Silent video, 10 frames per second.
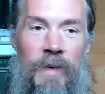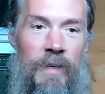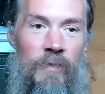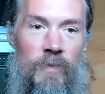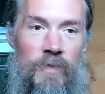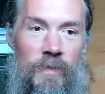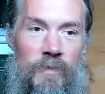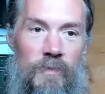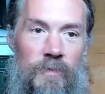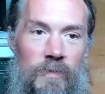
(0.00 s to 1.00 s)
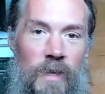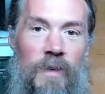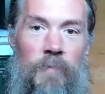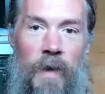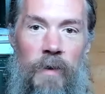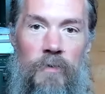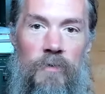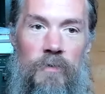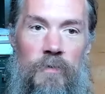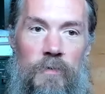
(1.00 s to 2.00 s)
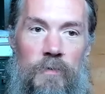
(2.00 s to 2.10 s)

any of those things. Nothing matters.